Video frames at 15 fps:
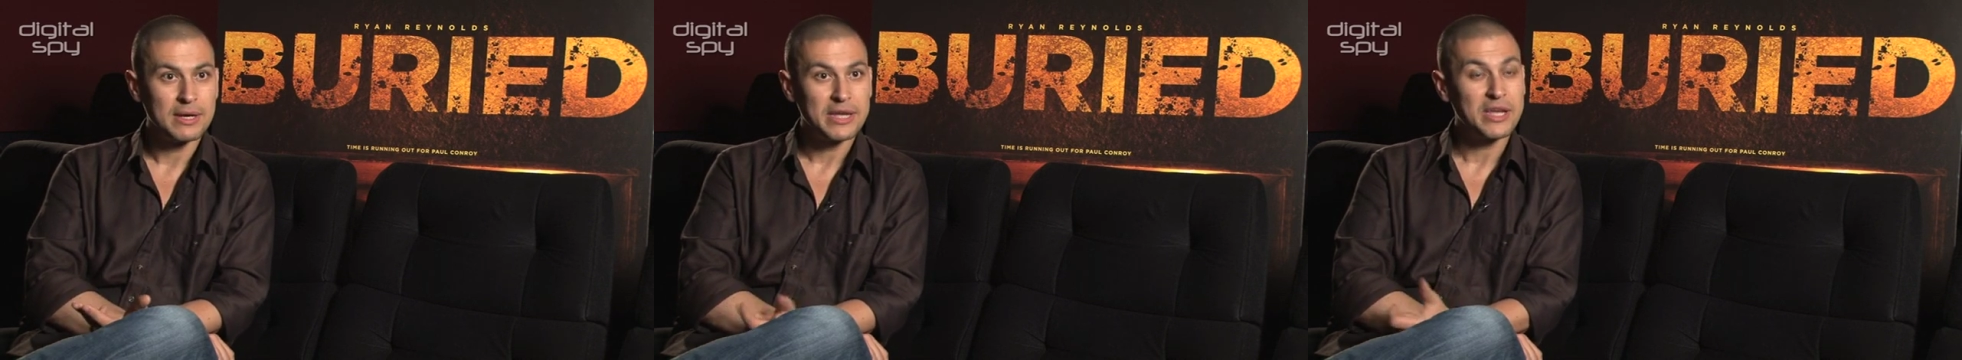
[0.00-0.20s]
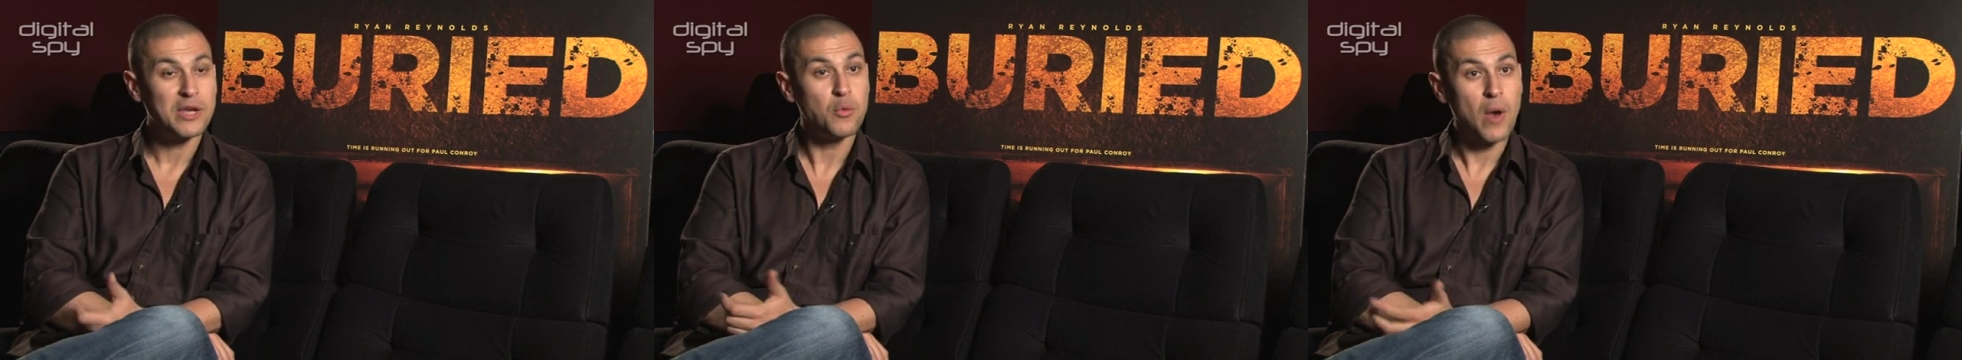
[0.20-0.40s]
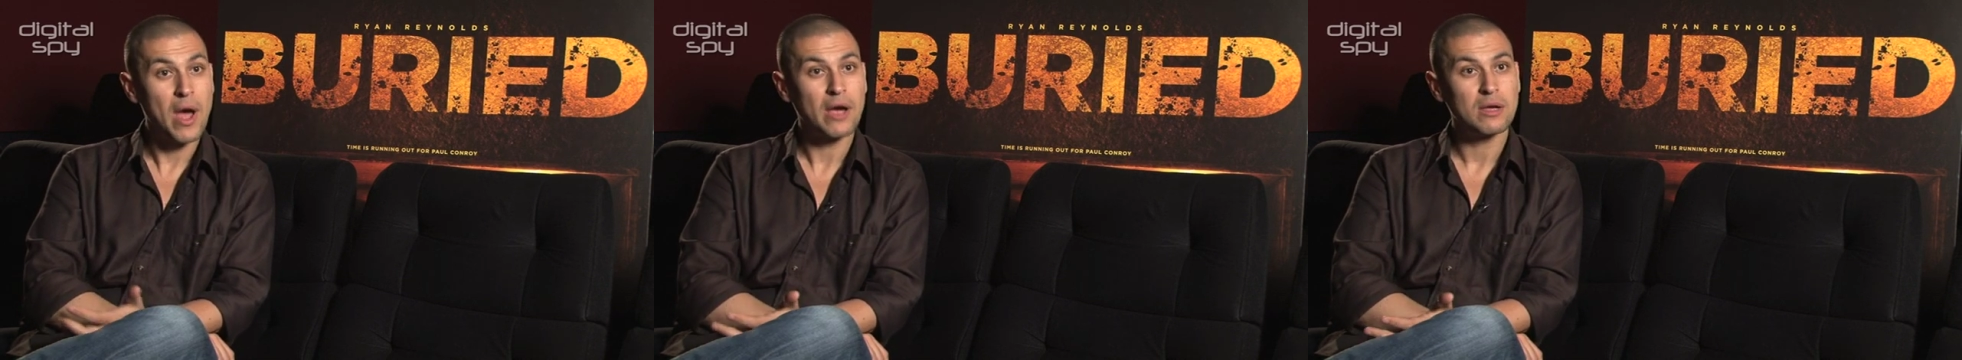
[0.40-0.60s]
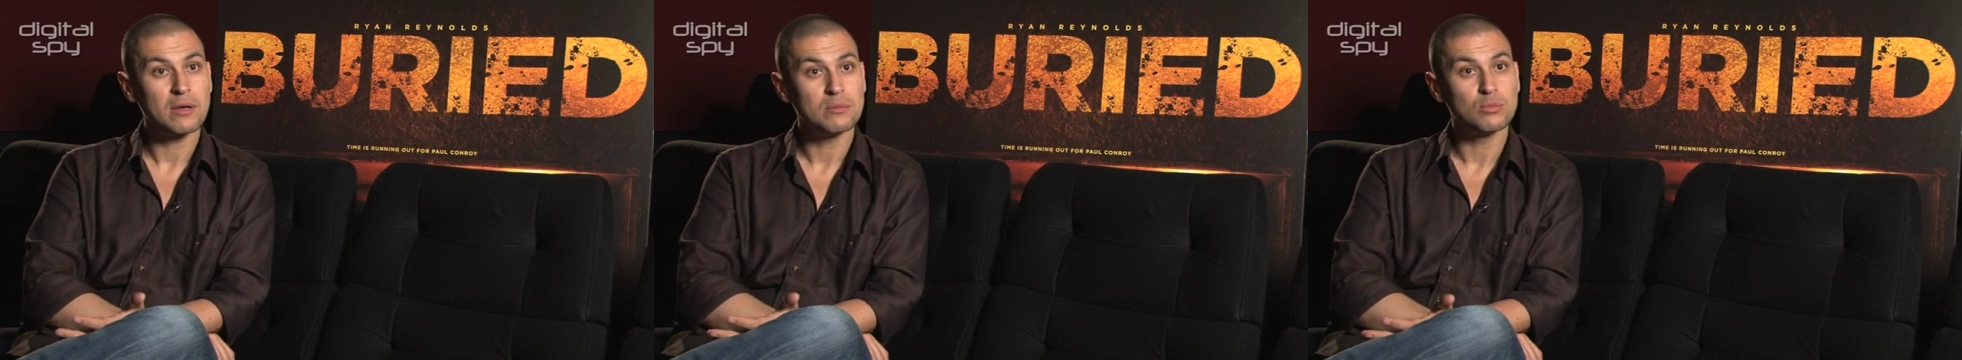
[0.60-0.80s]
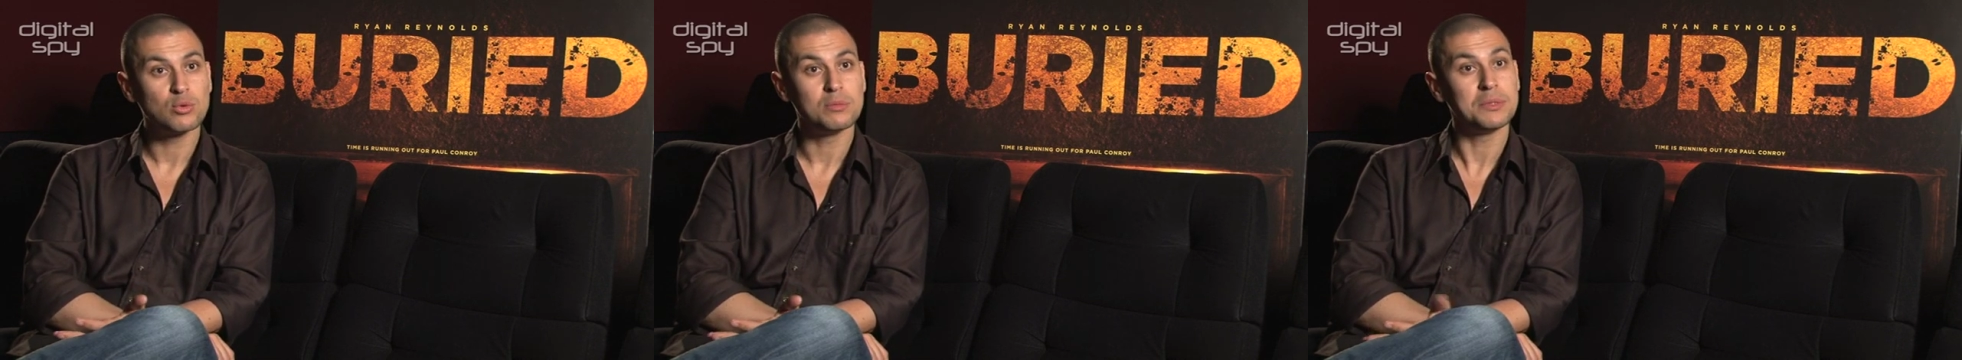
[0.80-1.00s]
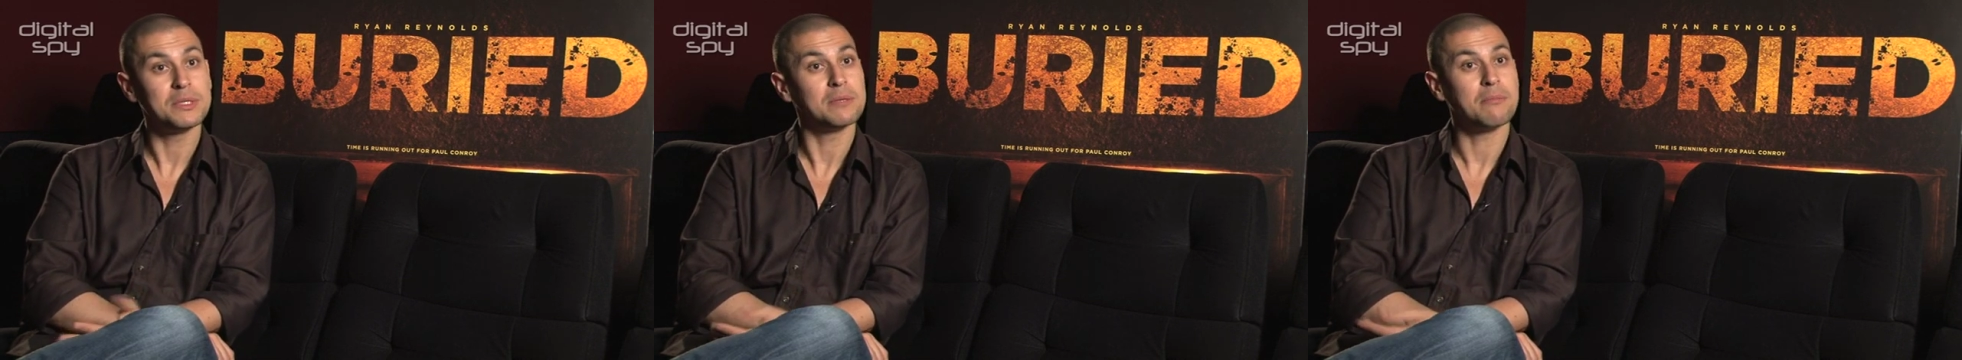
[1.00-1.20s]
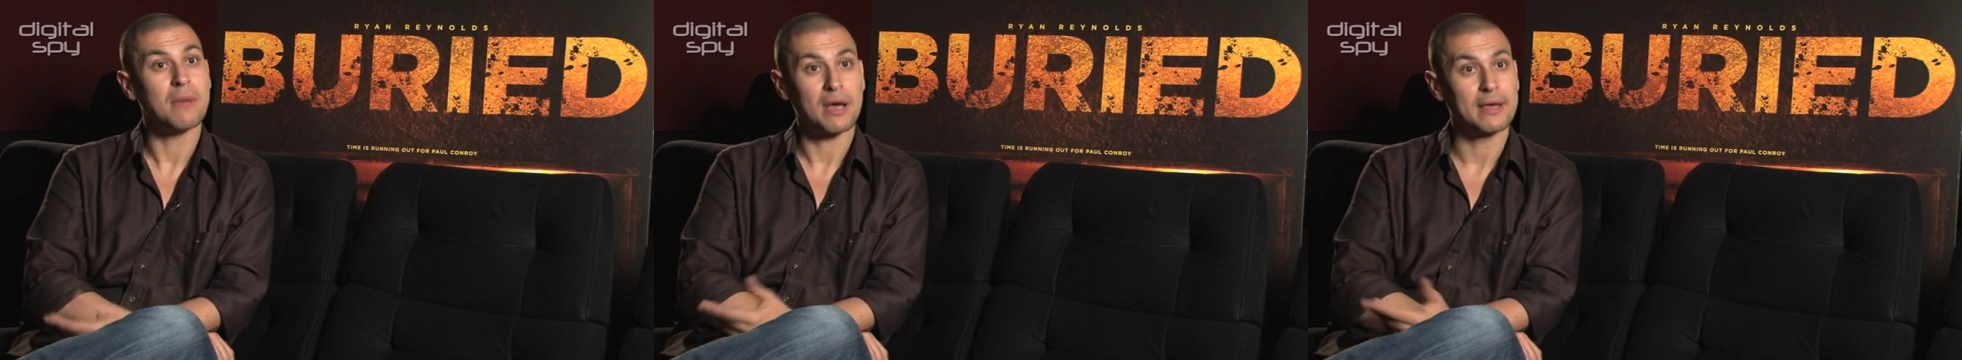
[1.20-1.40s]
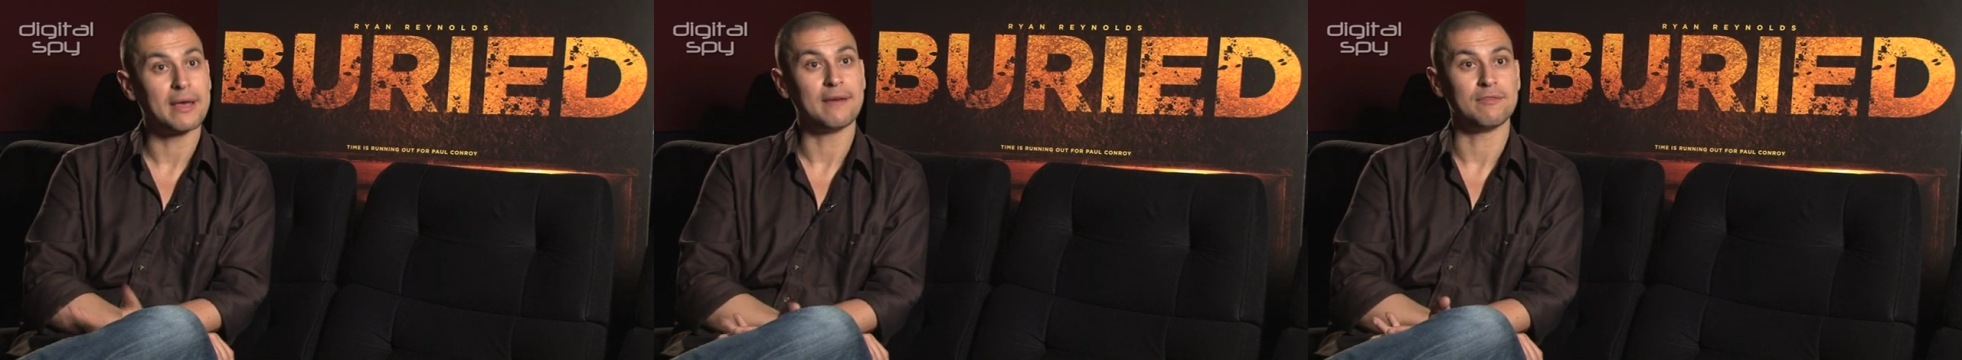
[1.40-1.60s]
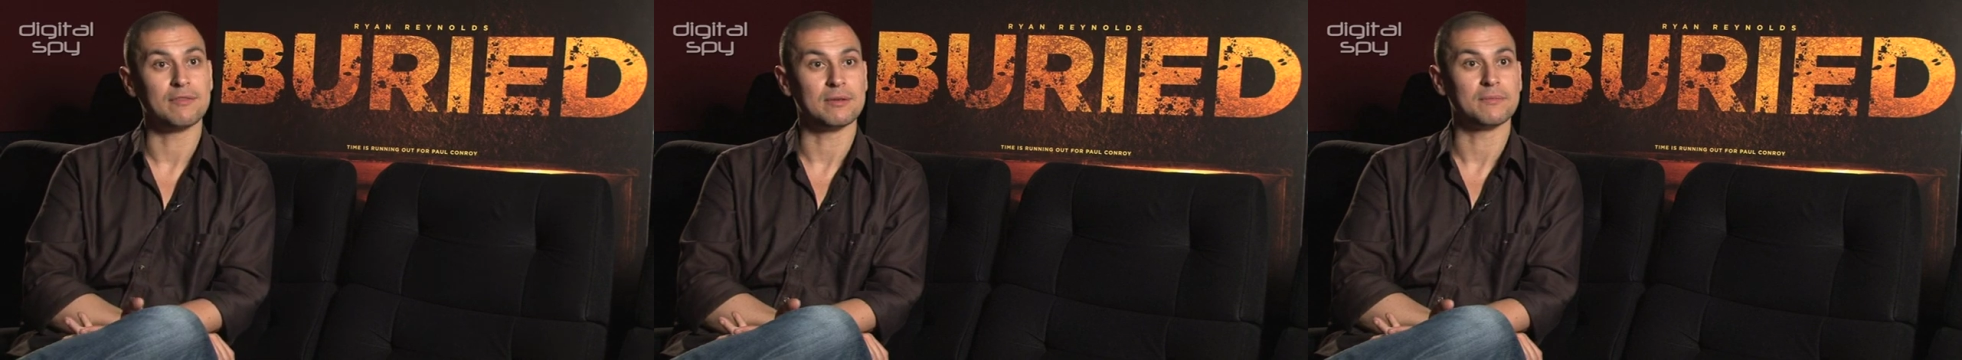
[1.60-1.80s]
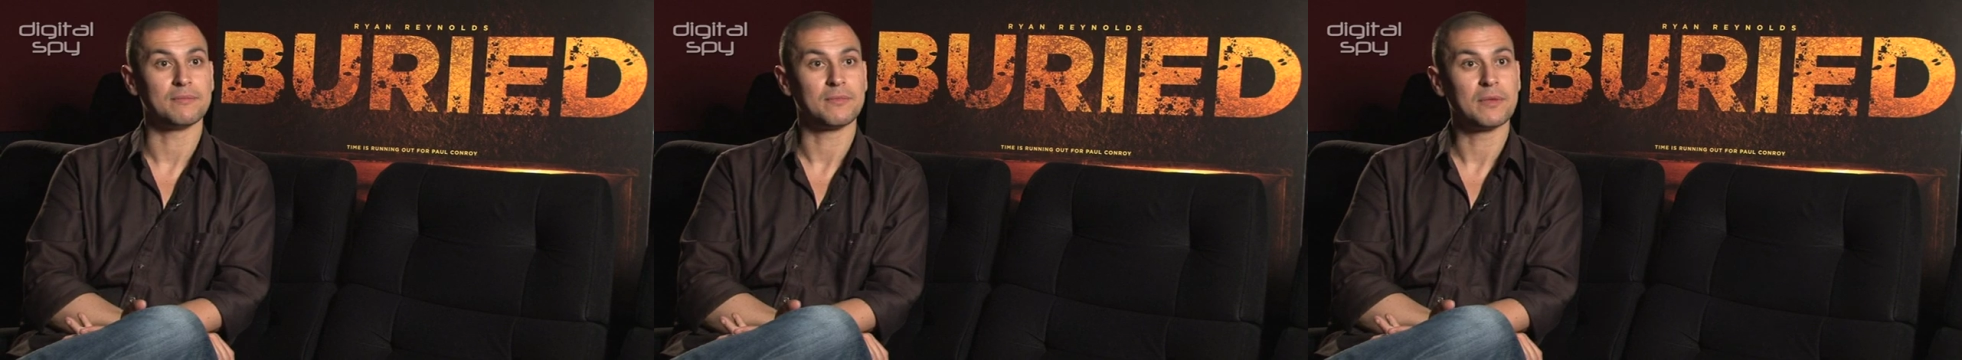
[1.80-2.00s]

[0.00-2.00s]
Iraq would be the MacGuffin.